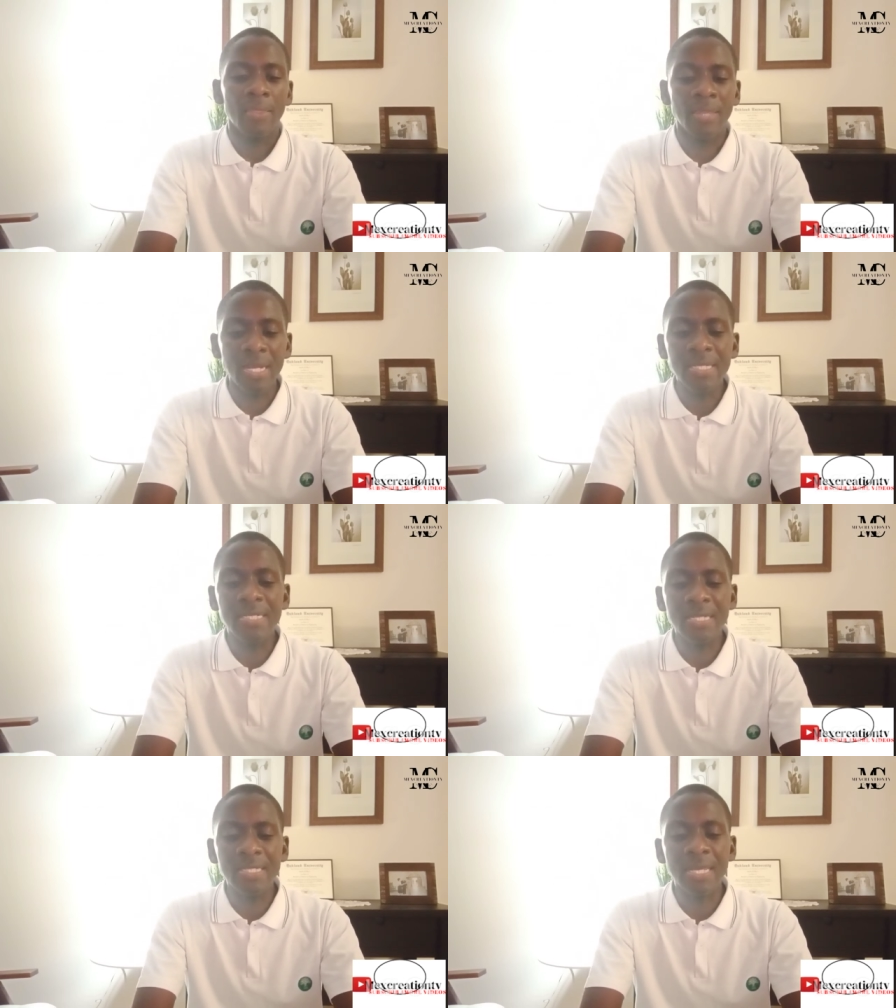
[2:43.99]
Then
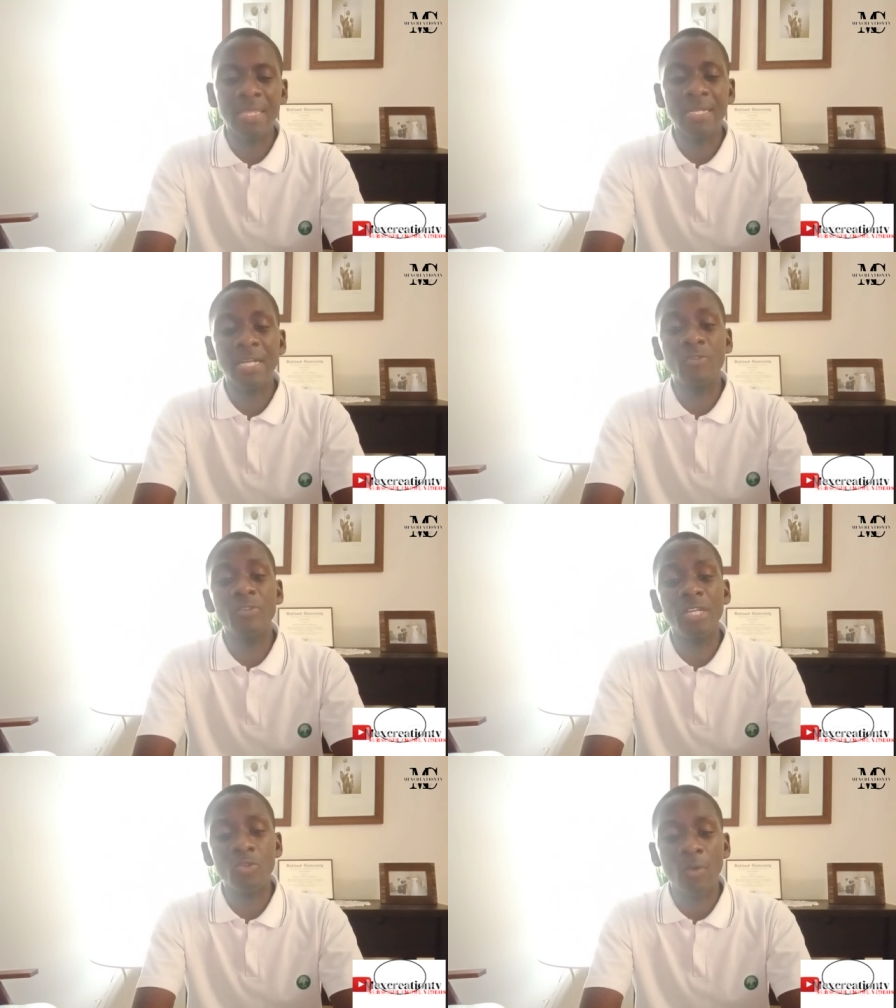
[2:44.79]
still something that
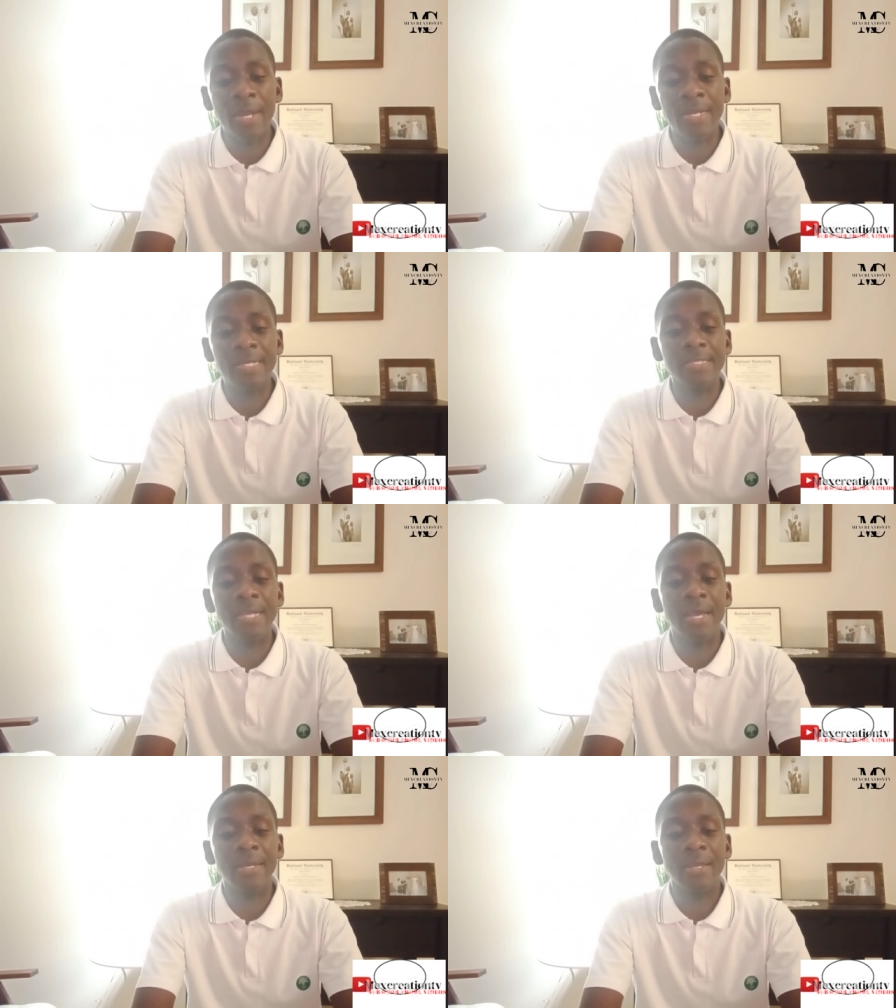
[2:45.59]
you need to
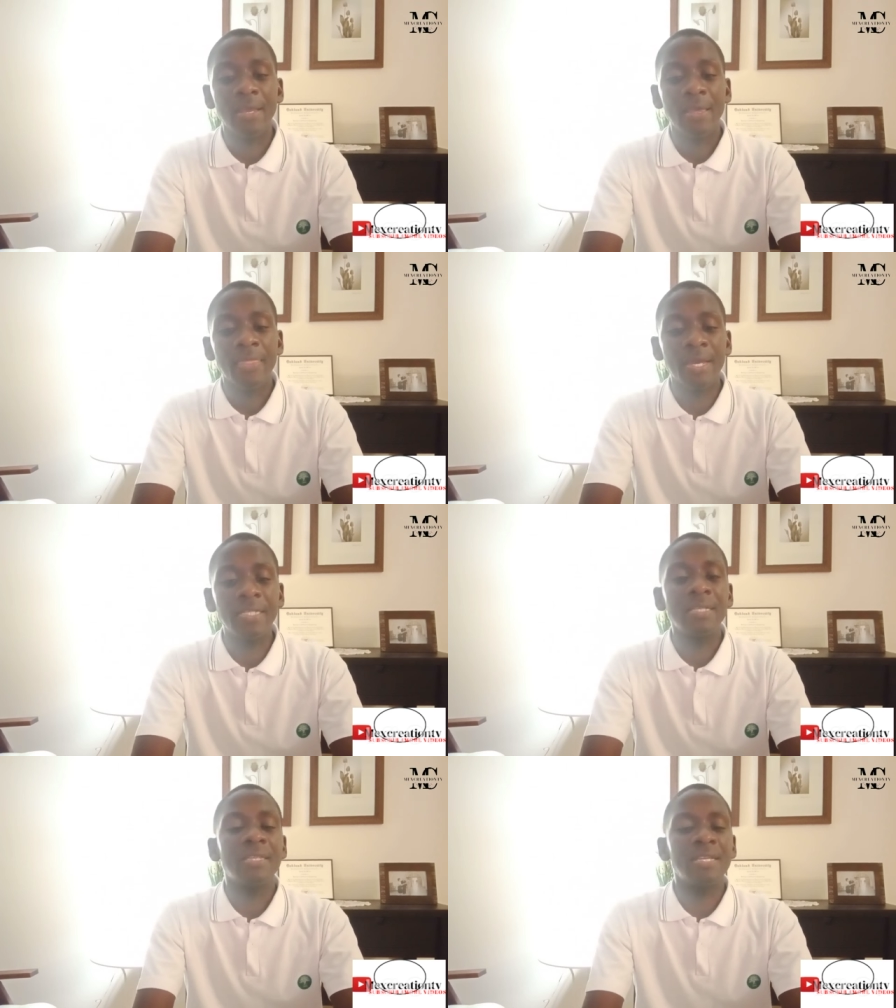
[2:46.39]
understand,
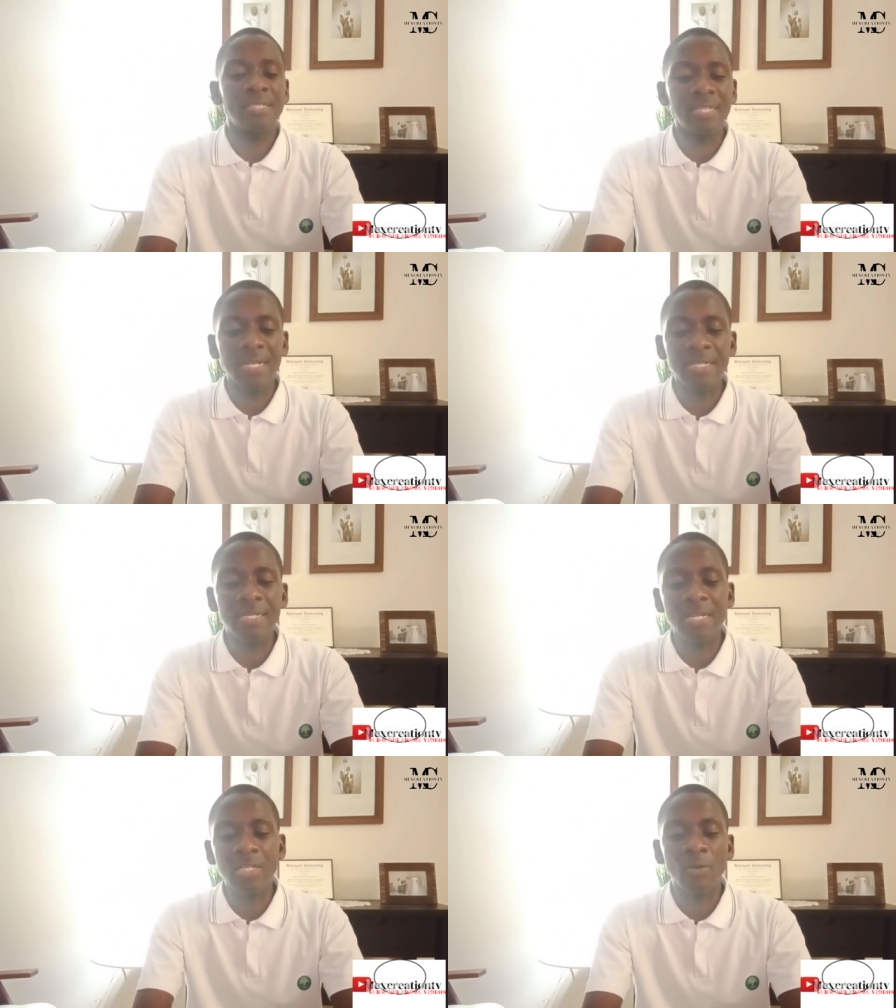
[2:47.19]
that the
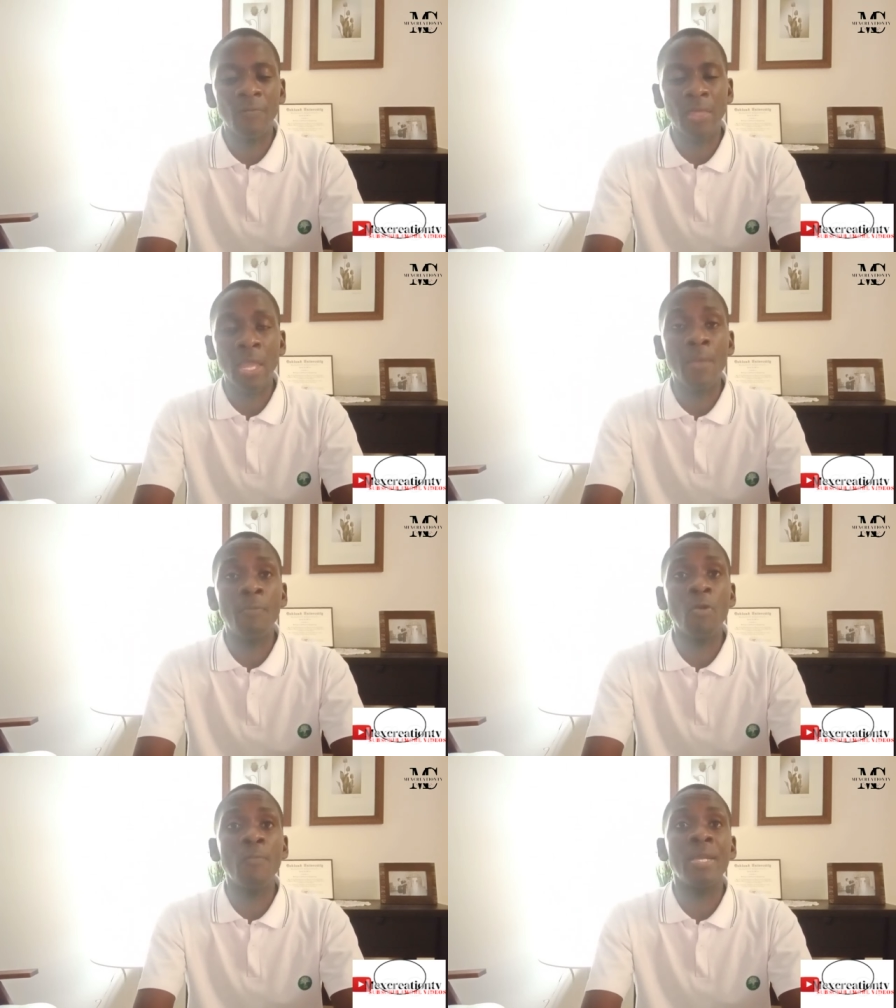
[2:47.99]
starting date of the
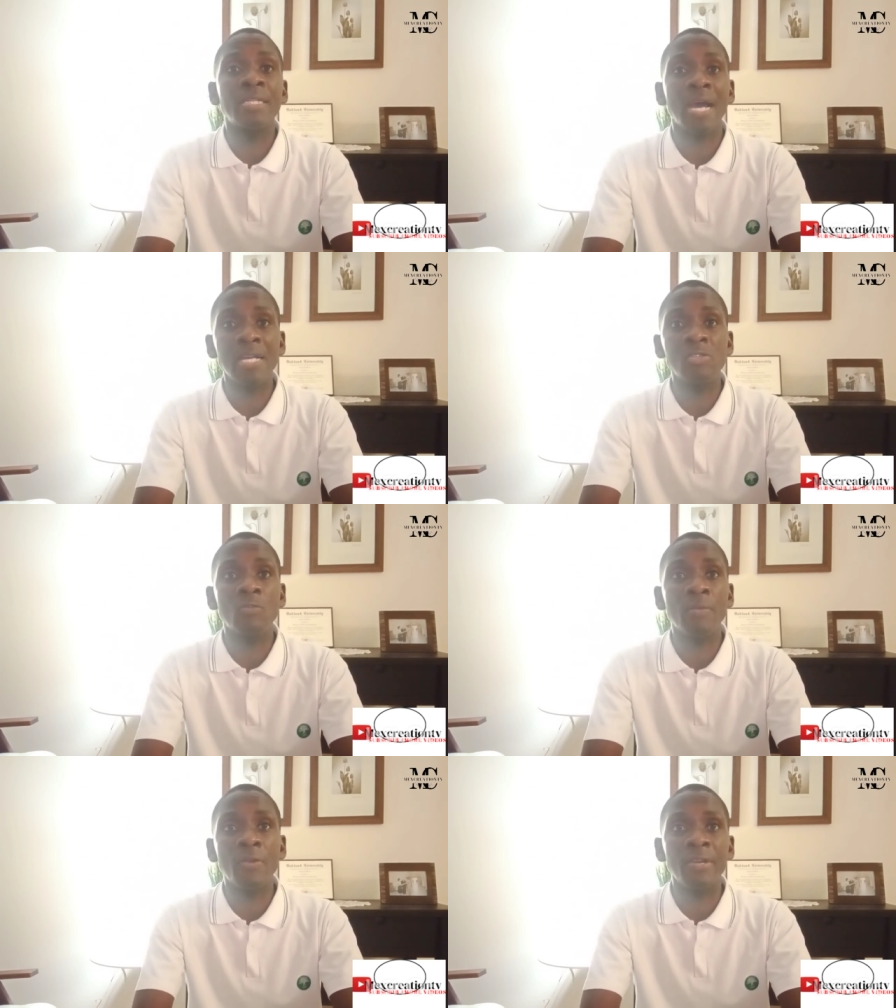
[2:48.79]
employment has
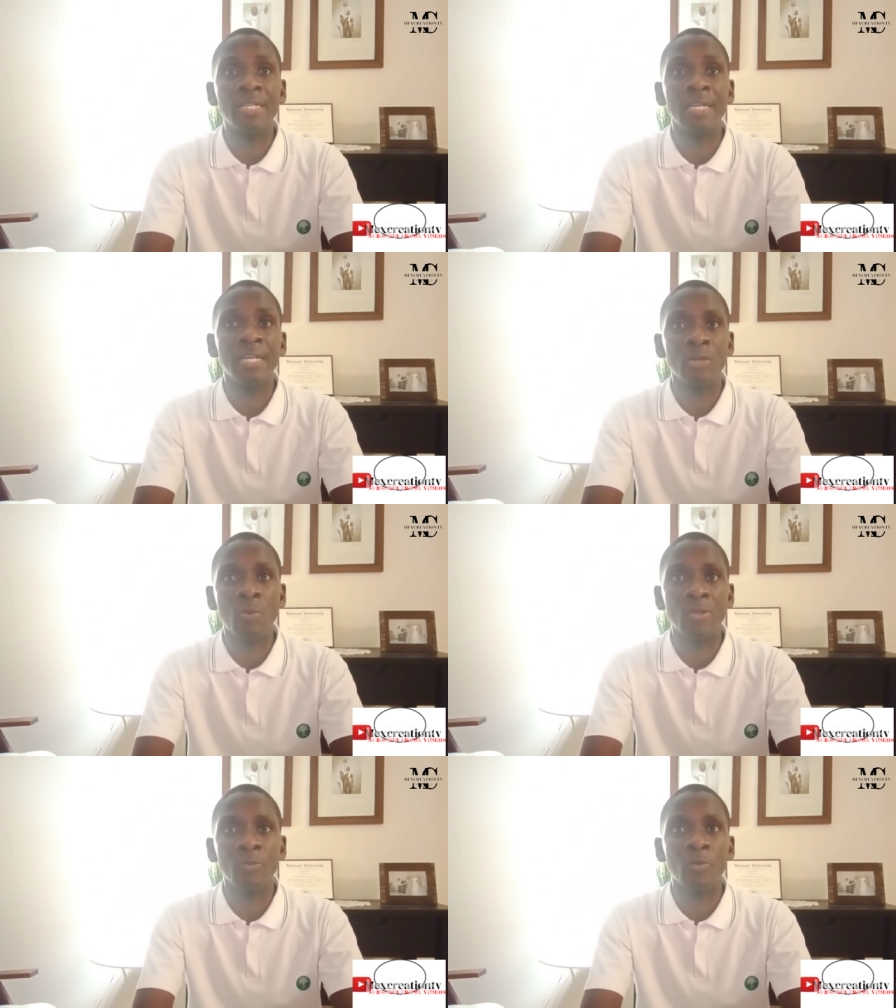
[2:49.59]
to be written in
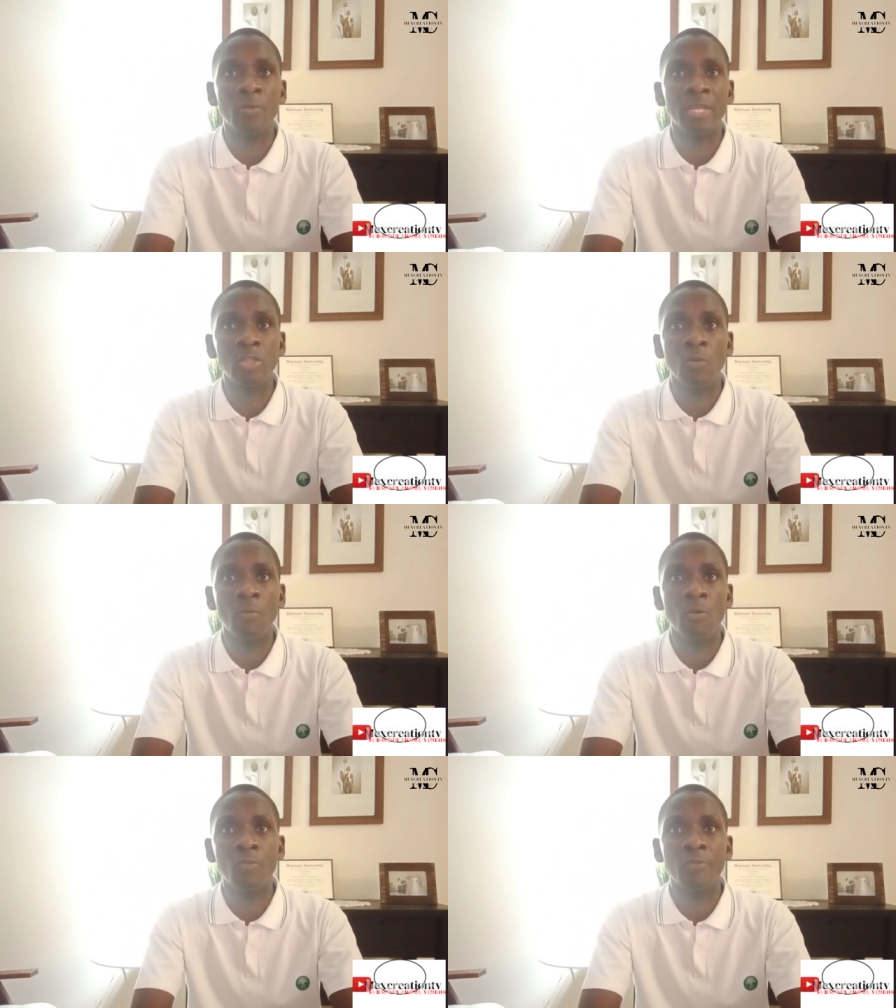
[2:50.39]
what we call the
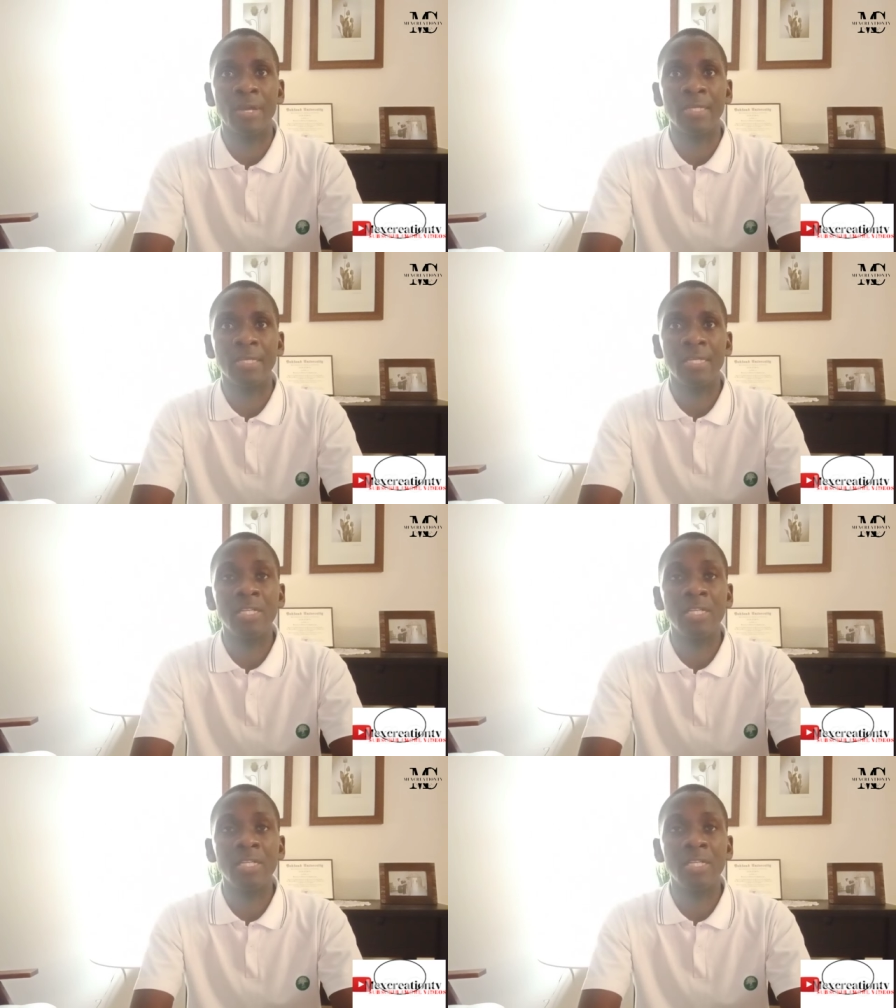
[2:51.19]
job contract.